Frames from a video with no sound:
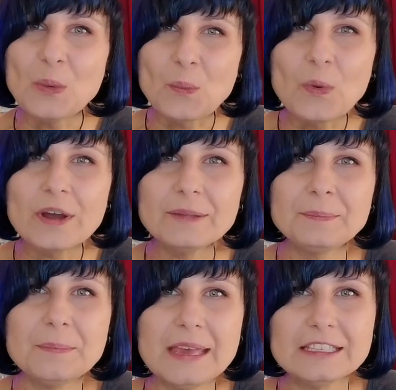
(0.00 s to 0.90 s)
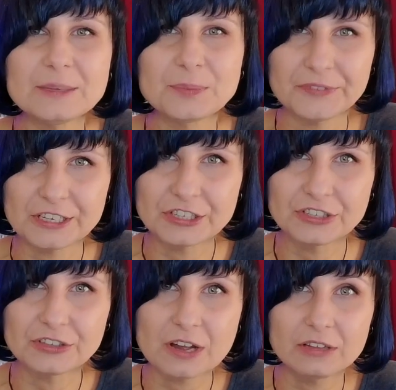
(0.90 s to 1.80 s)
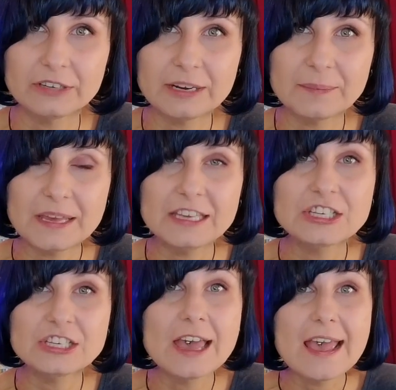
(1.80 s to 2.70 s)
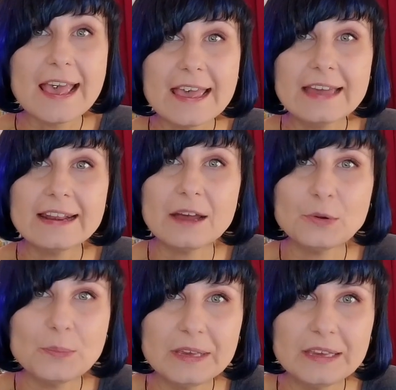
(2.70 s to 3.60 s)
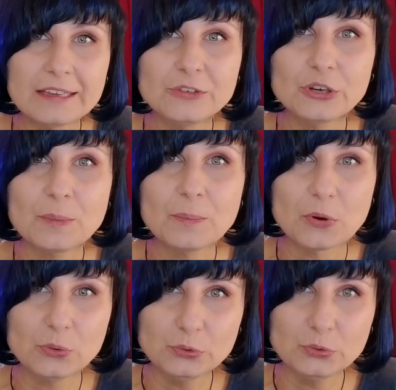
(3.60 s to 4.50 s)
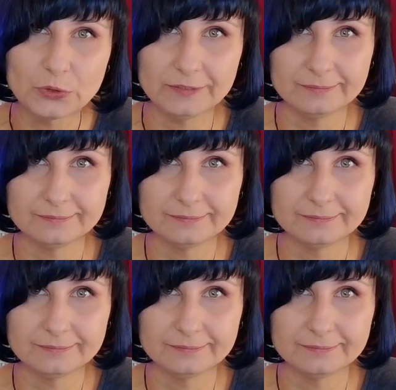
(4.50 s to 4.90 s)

what makes a professional coloring page and how to begin to compose one.